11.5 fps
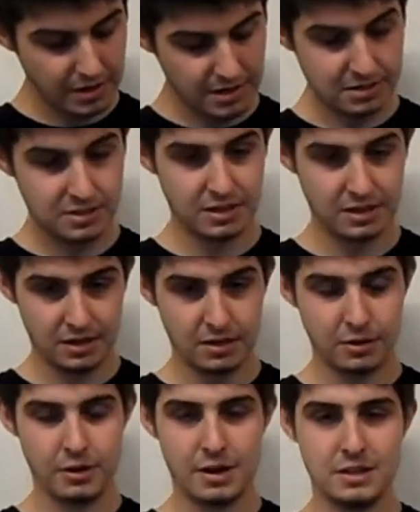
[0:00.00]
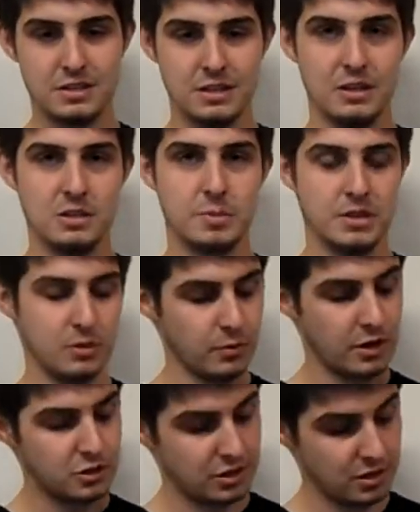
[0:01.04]
insignia, or not insignias, but the
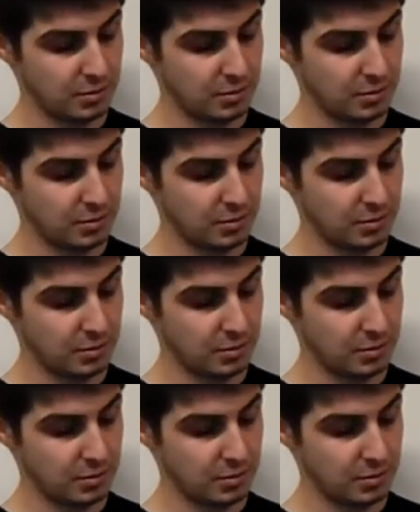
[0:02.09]
Russian